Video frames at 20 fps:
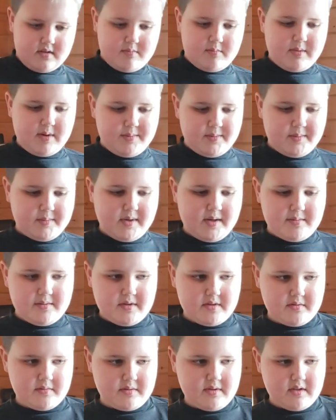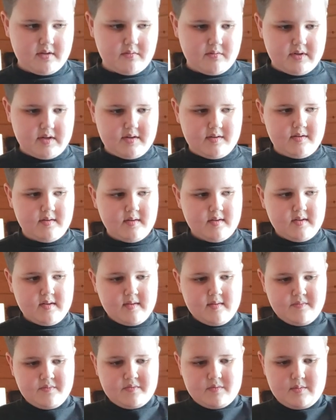But my mom doesn't really want
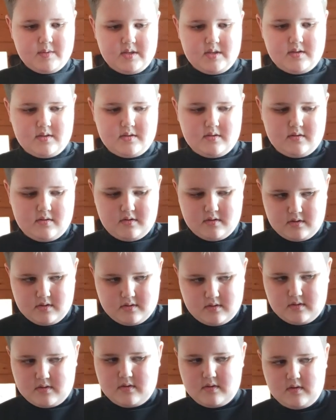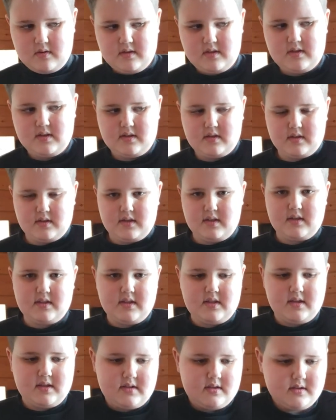me to do the dislike
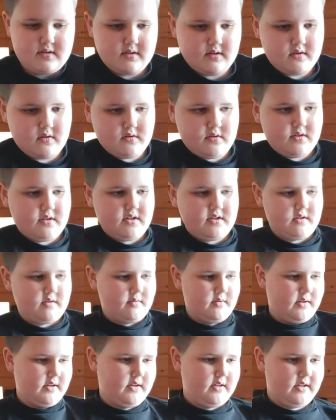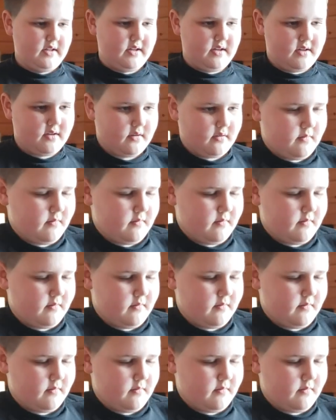thing, so just click like.